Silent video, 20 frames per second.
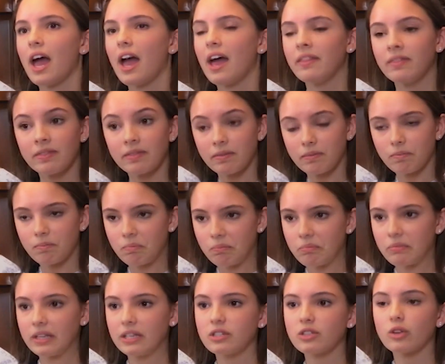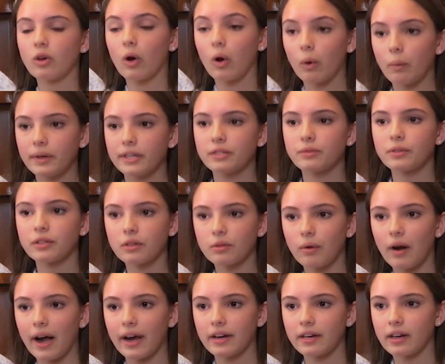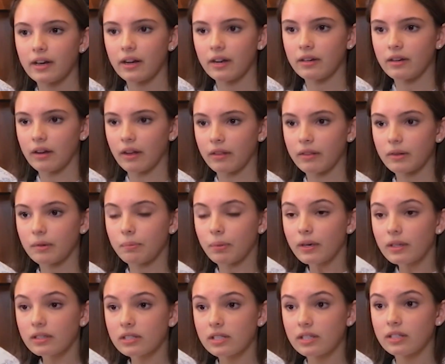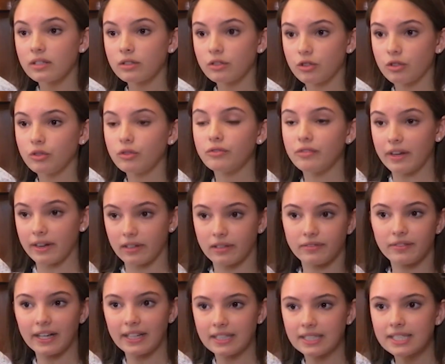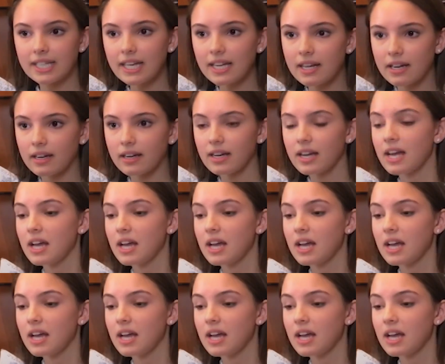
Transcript: and this always required another person to verify the data.